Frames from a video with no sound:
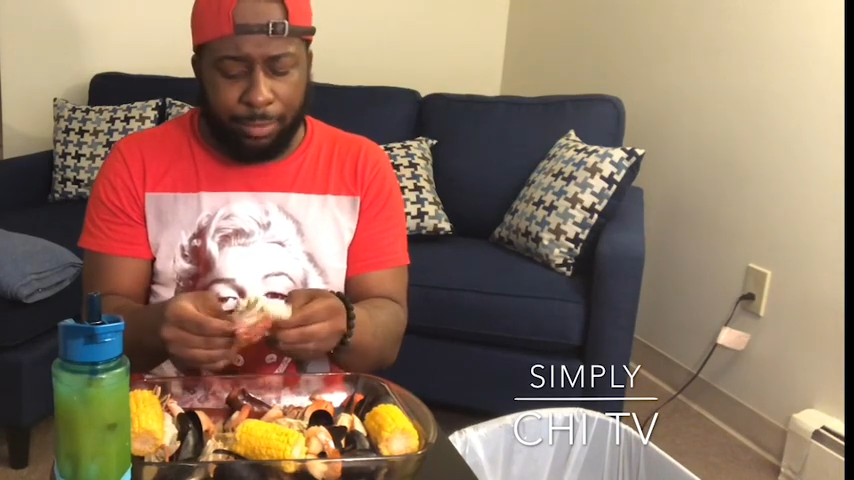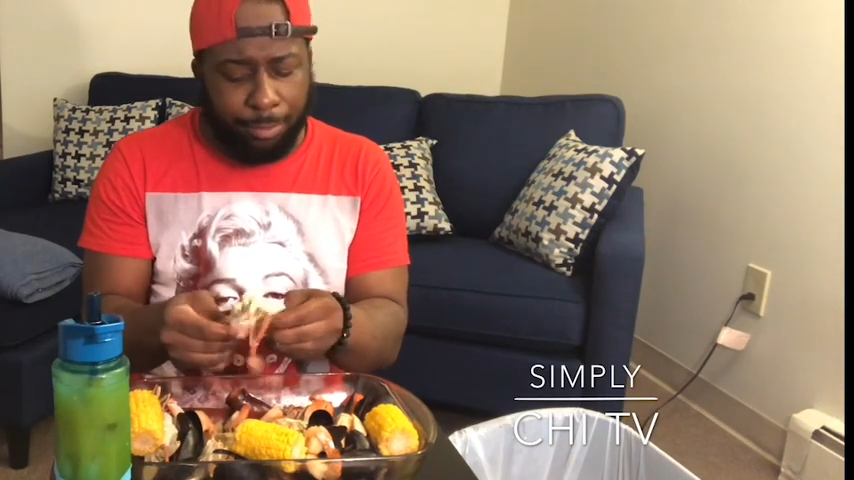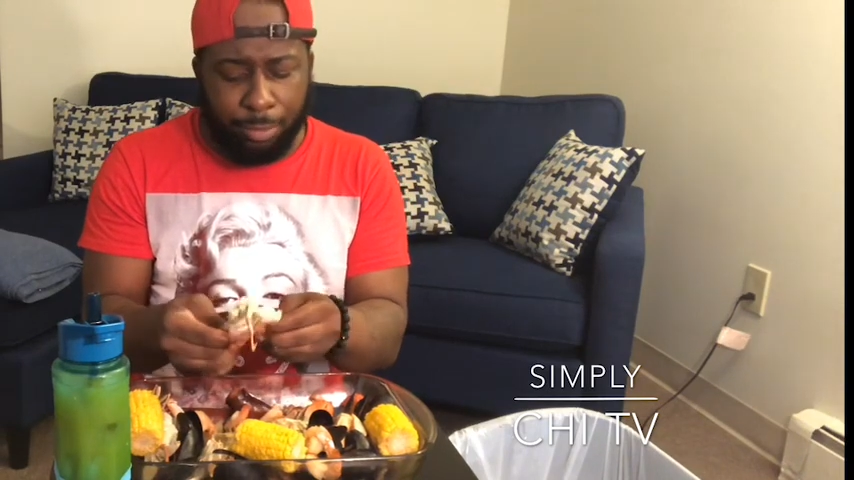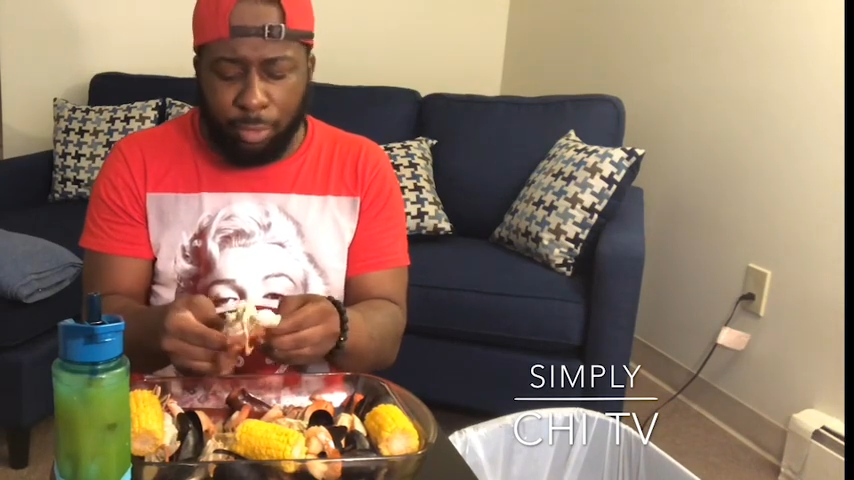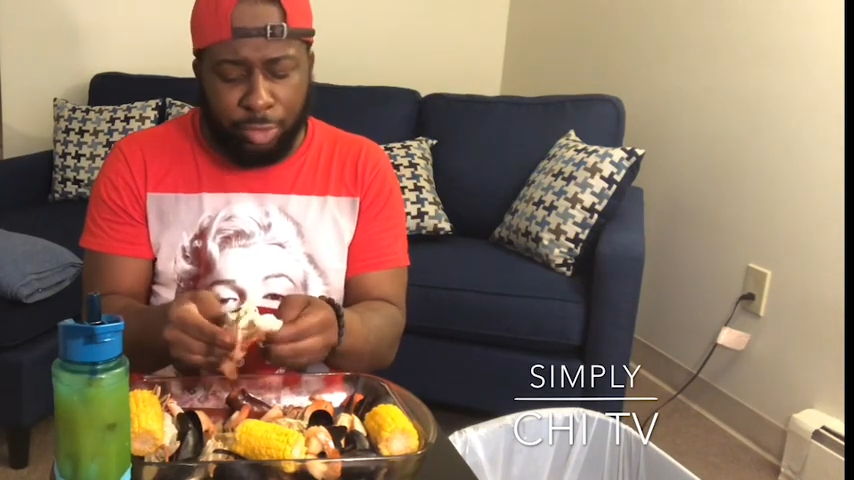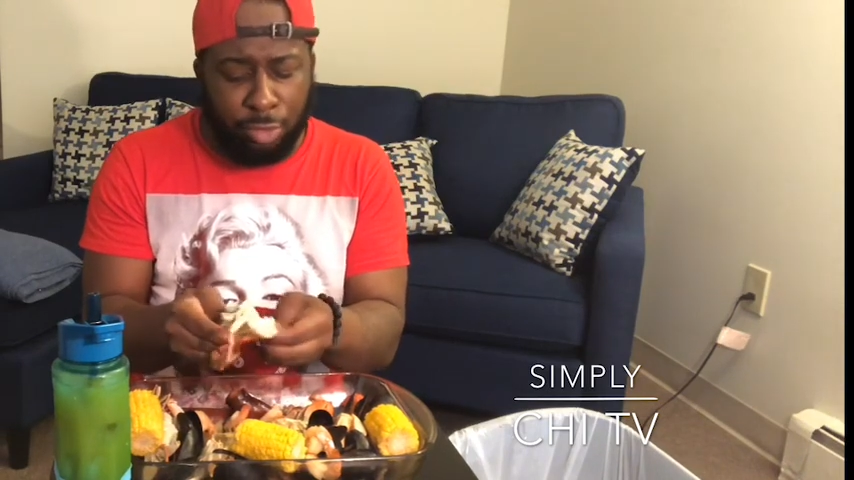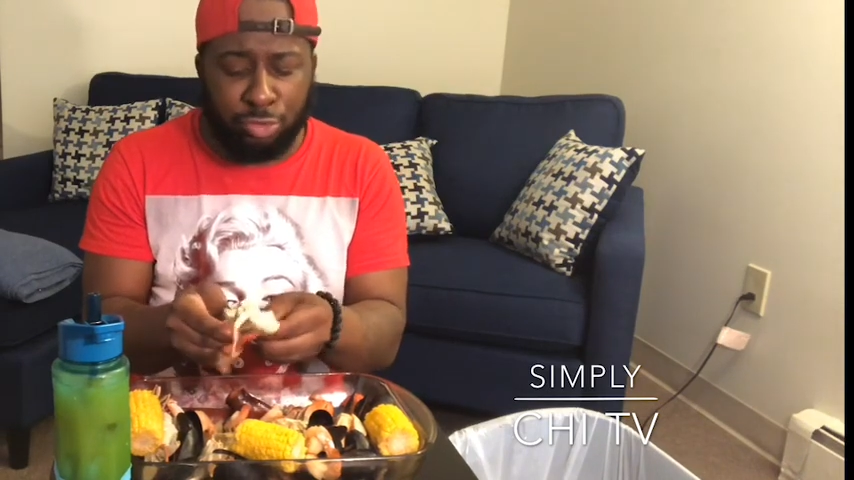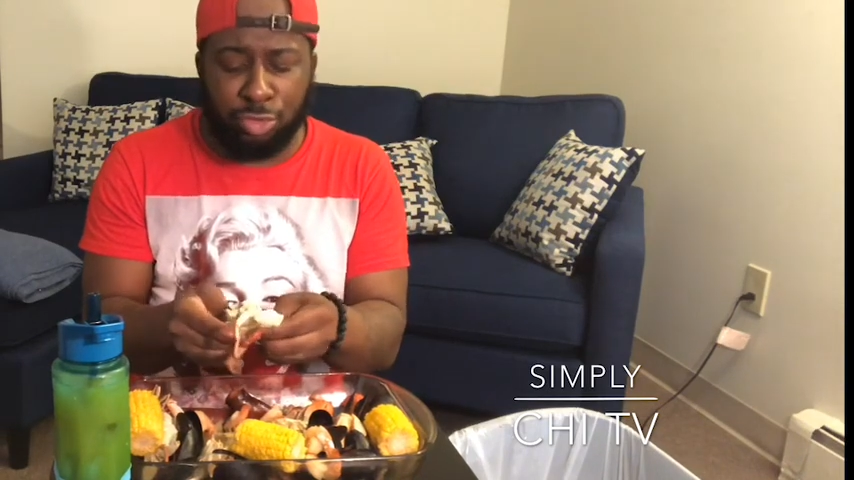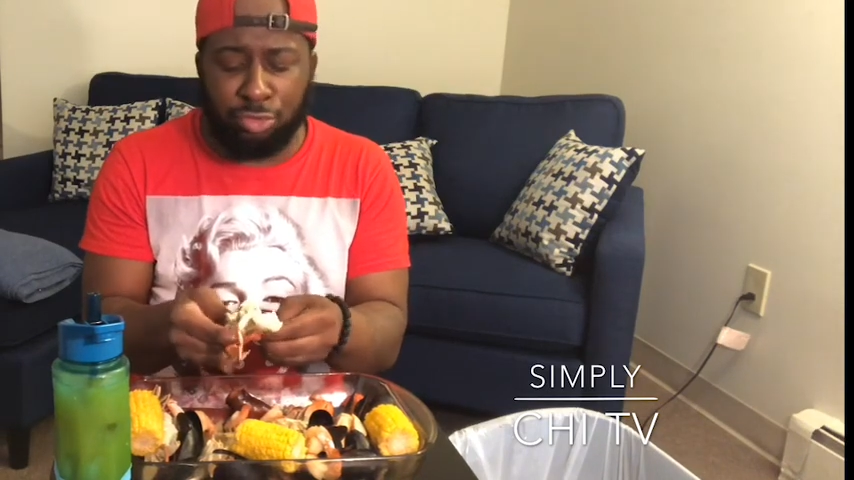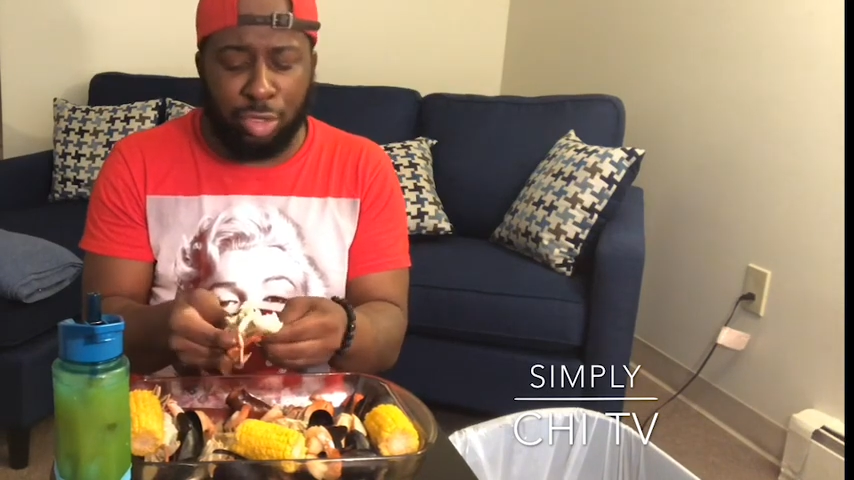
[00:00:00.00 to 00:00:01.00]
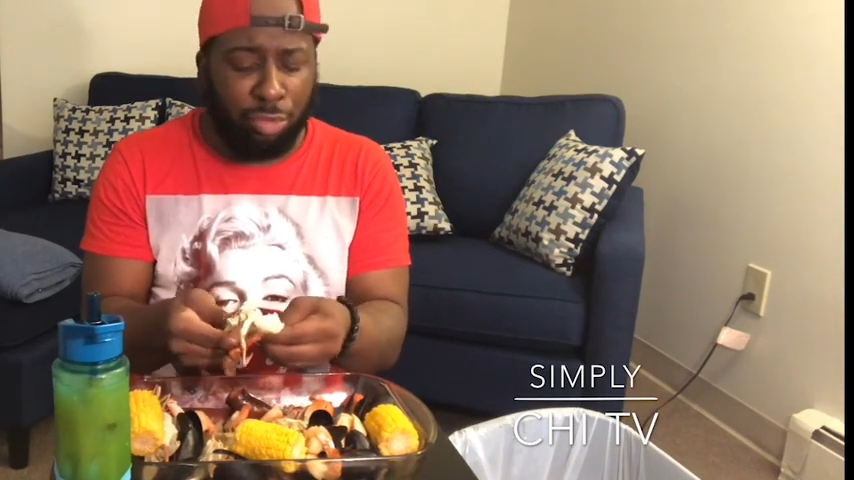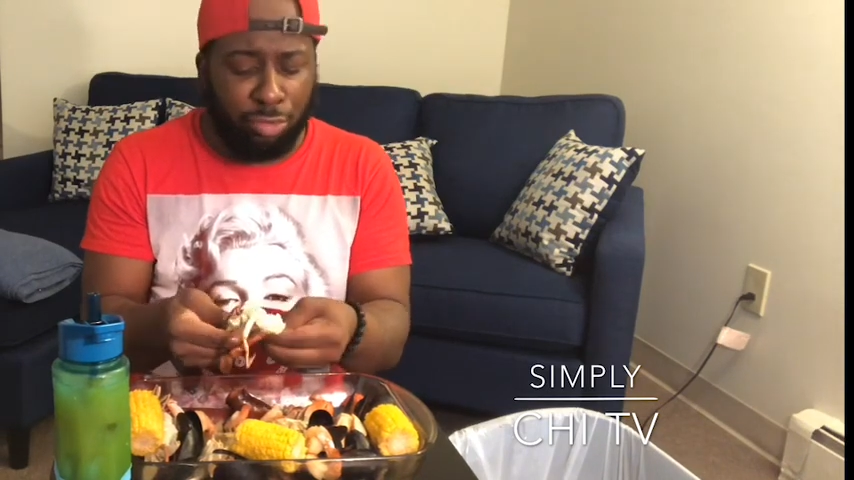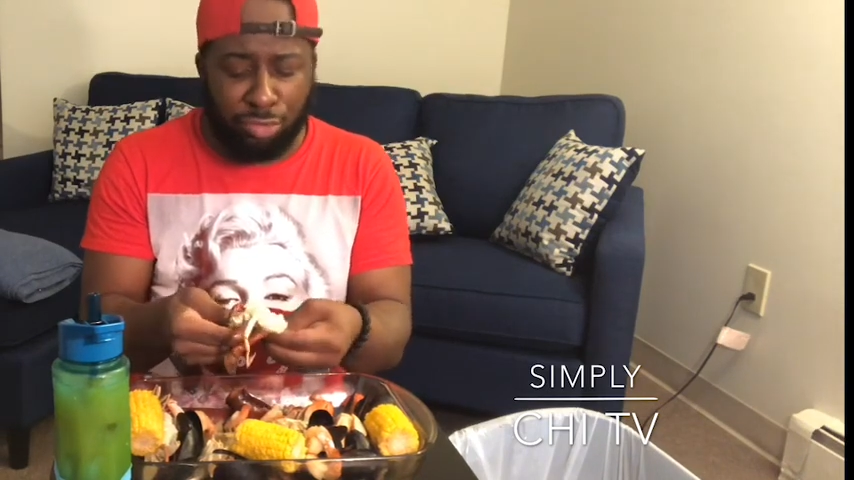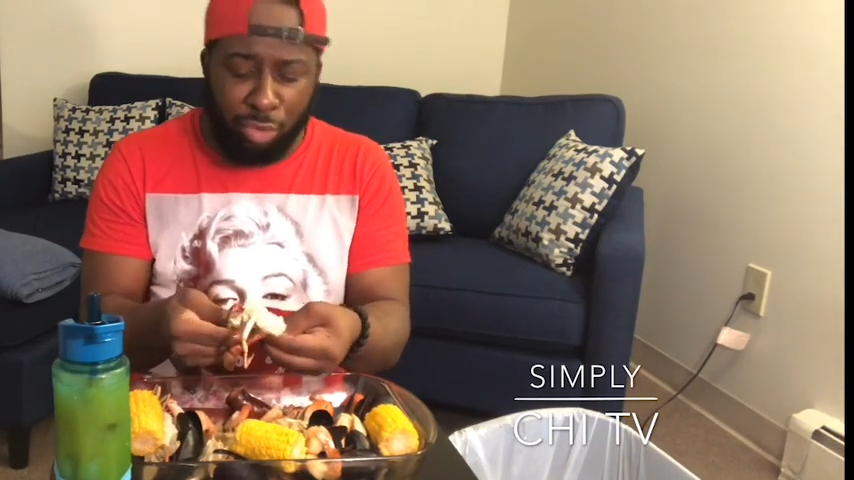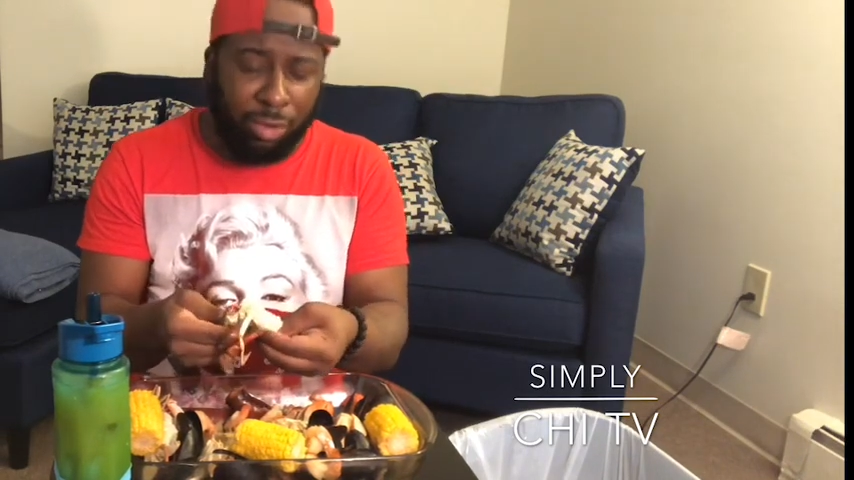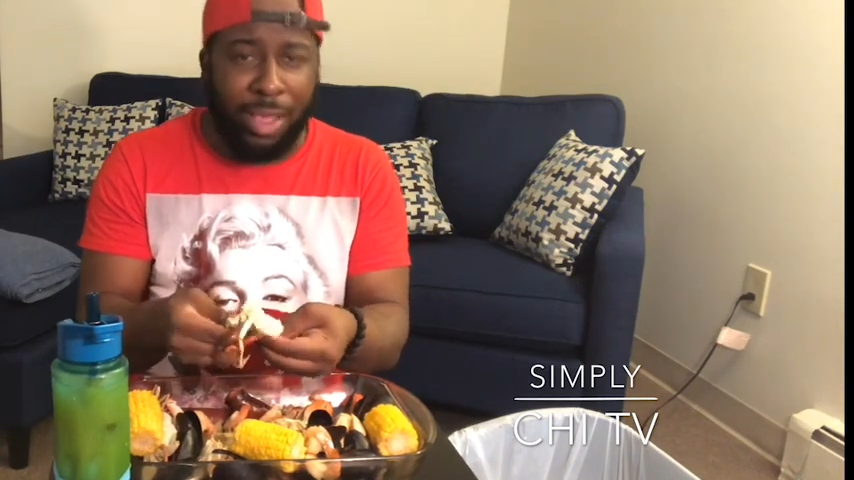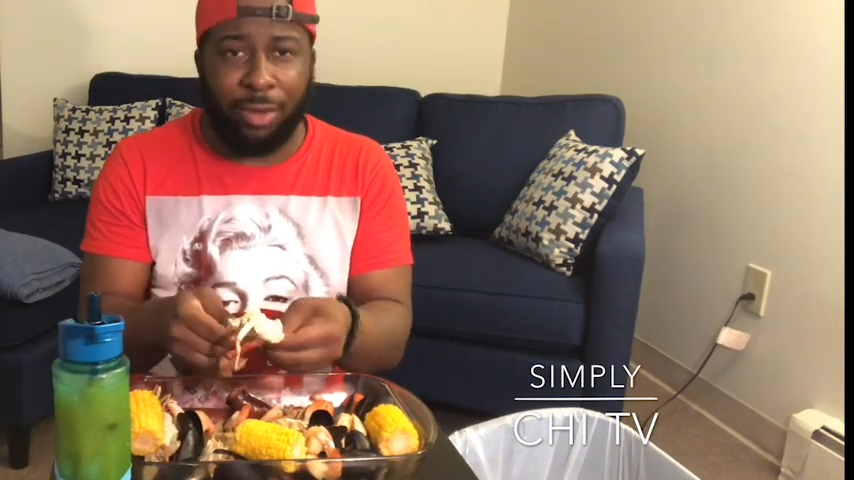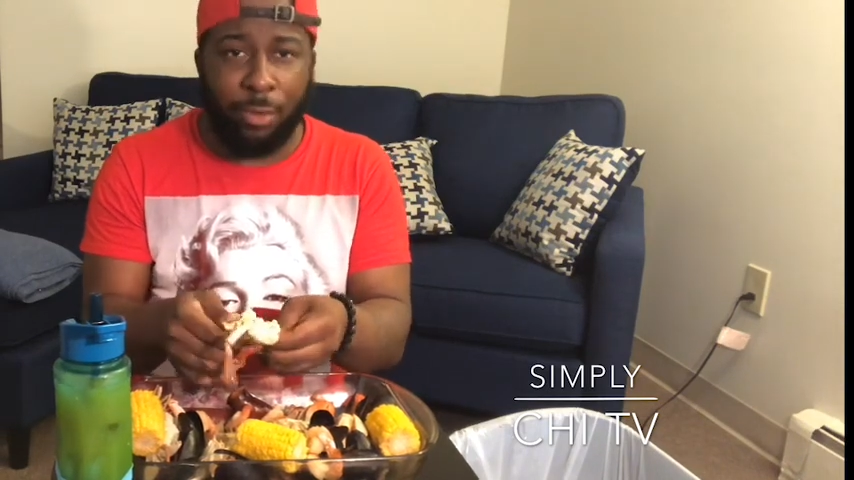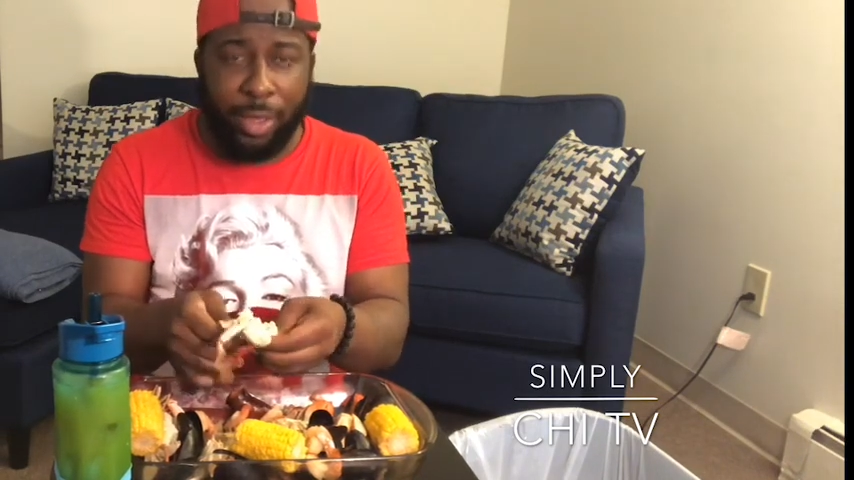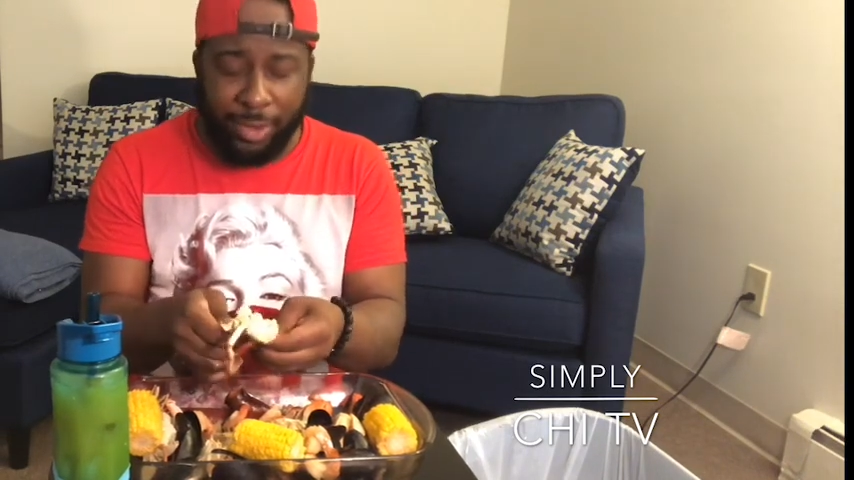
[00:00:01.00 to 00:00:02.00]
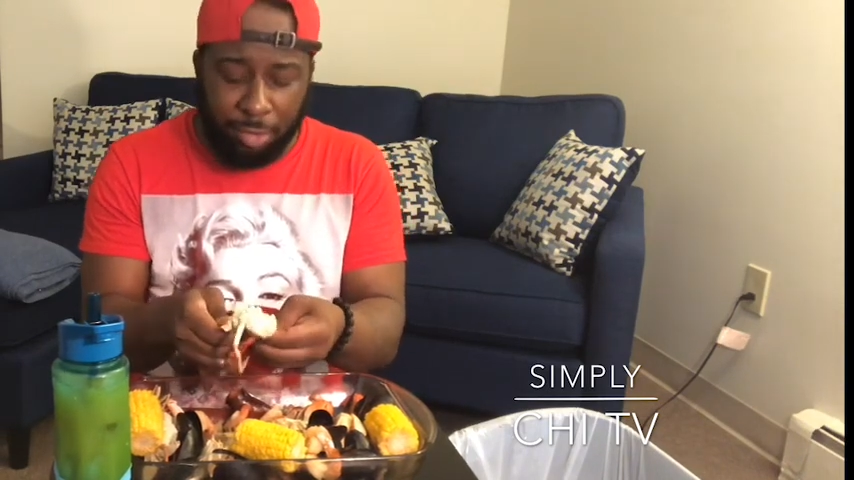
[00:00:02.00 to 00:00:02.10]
boy, don't throw that away.